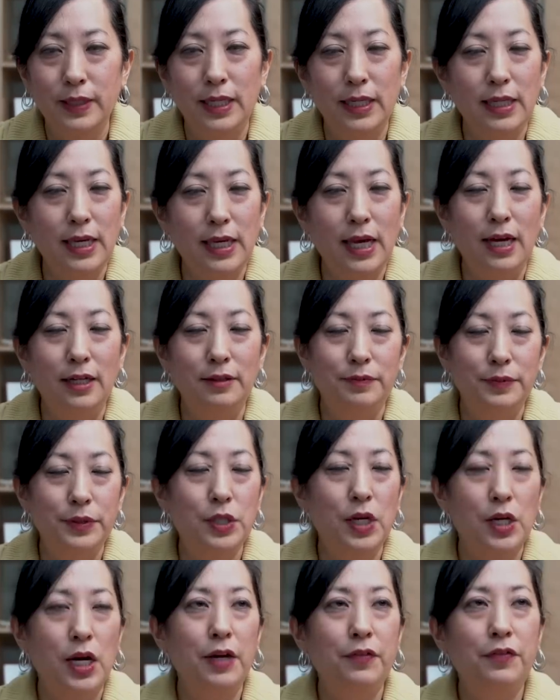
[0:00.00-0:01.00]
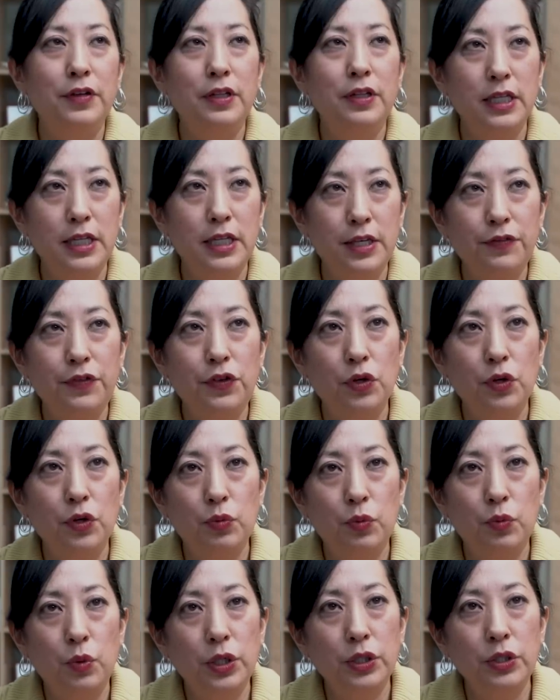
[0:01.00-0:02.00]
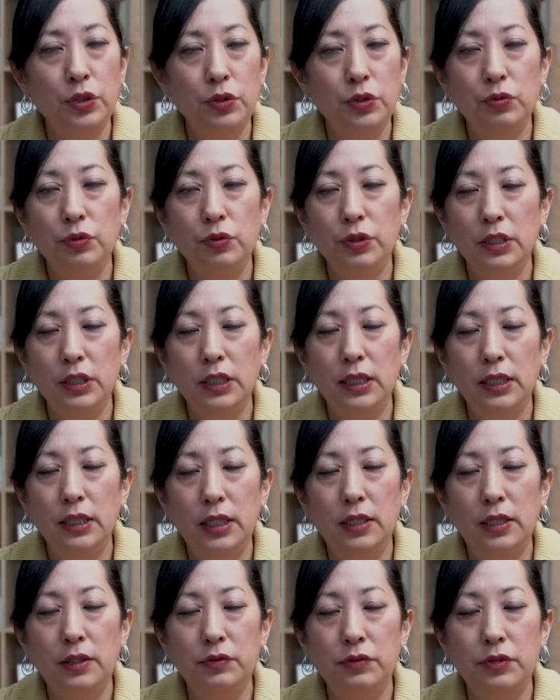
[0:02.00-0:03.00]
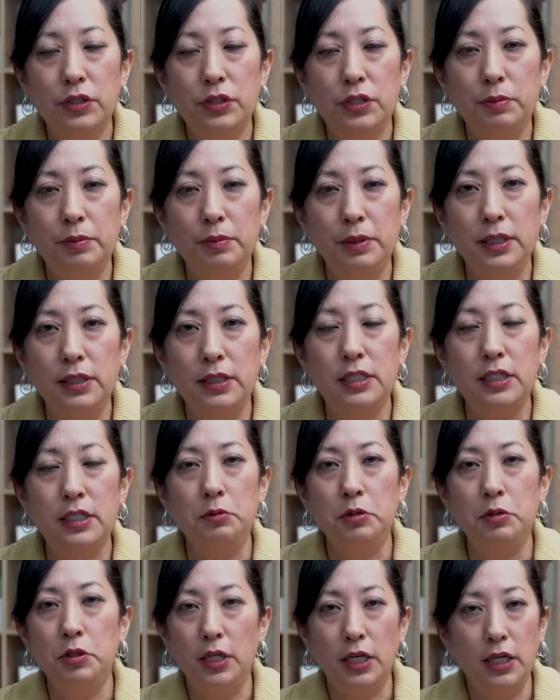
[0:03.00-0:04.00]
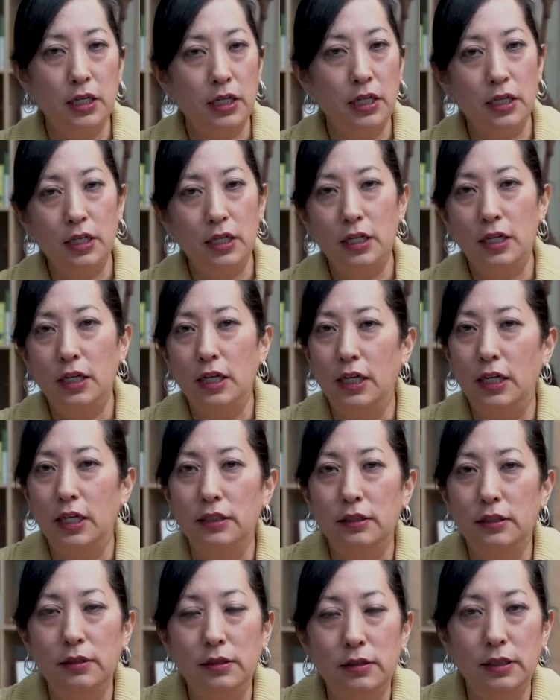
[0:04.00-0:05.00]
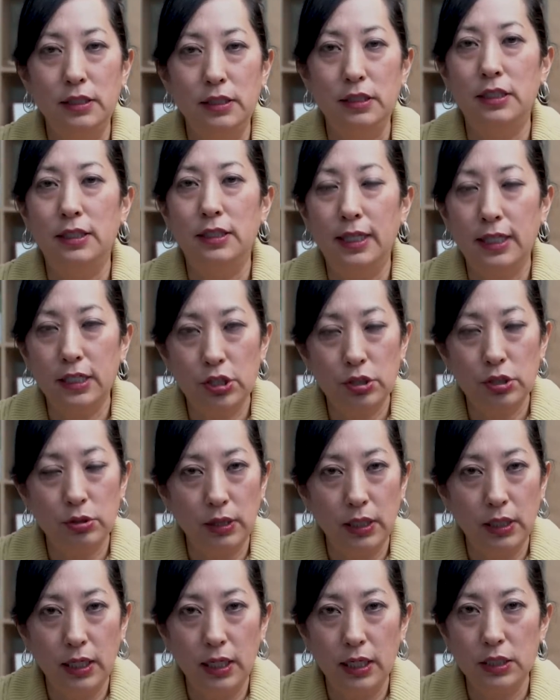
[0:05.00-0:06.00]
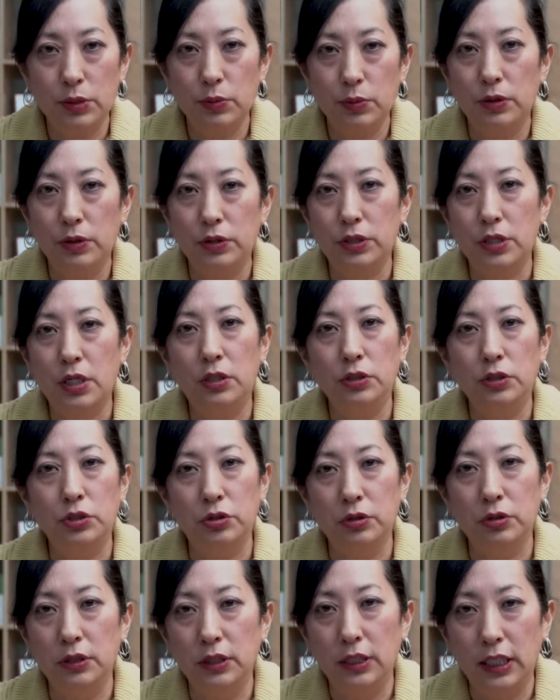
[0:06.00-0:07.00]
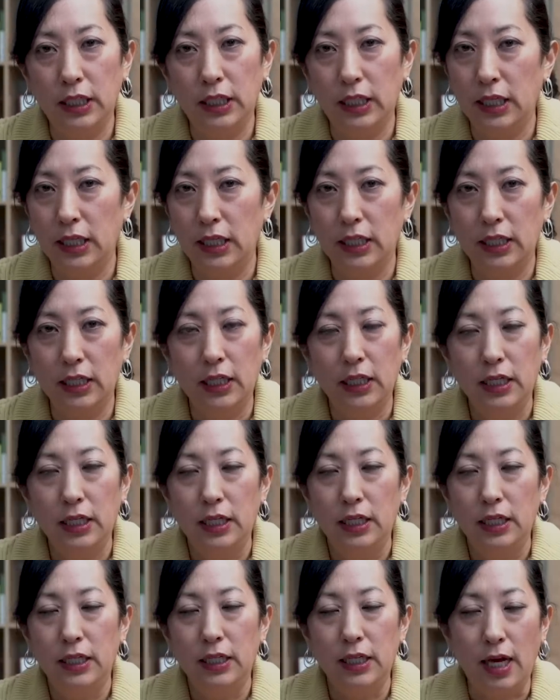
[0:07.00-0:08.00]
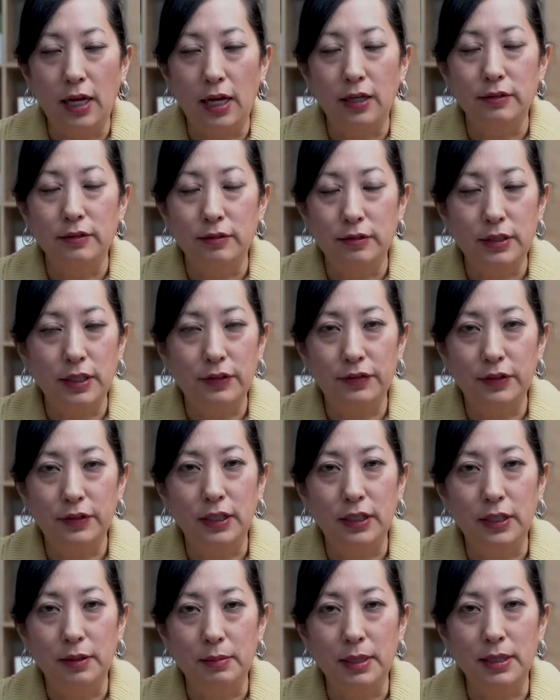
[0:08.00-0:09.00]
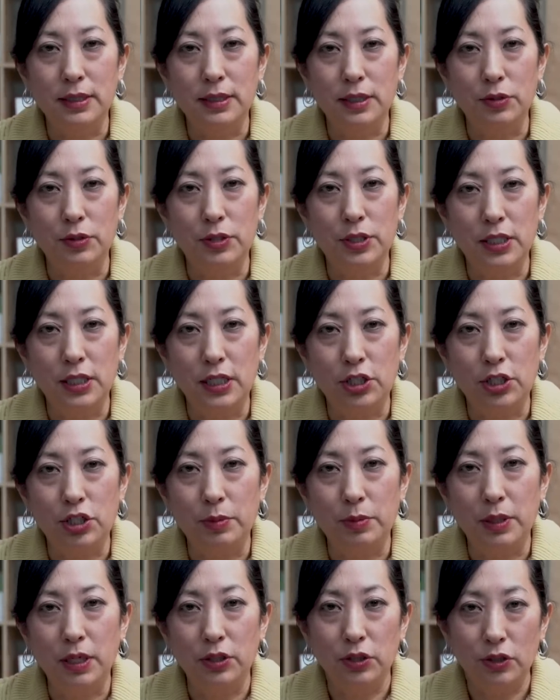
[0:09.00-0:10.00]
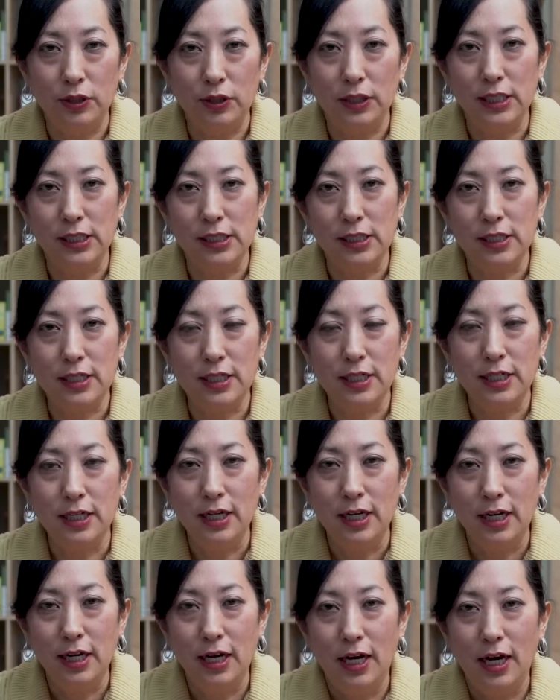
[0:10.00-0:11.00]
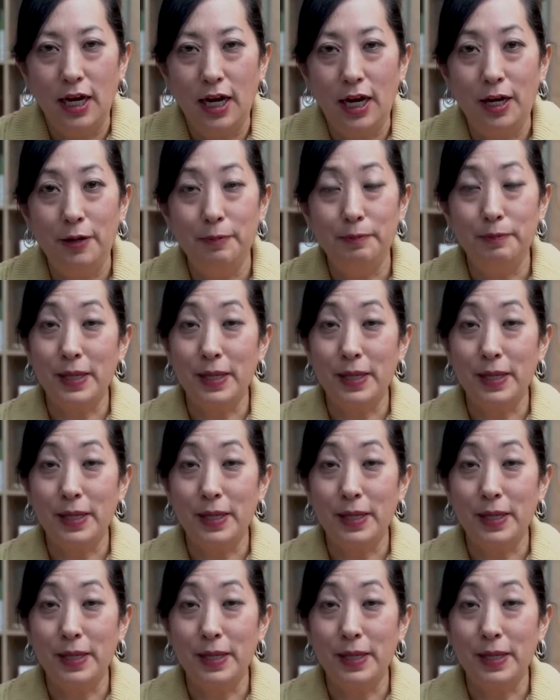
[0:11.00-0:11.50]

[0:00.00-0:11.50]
Yeah, so I feel like if you're one who really loves to be stimulated and intellectually as well as culturally, that yeah, definitely Mexico City should be on your list. Um,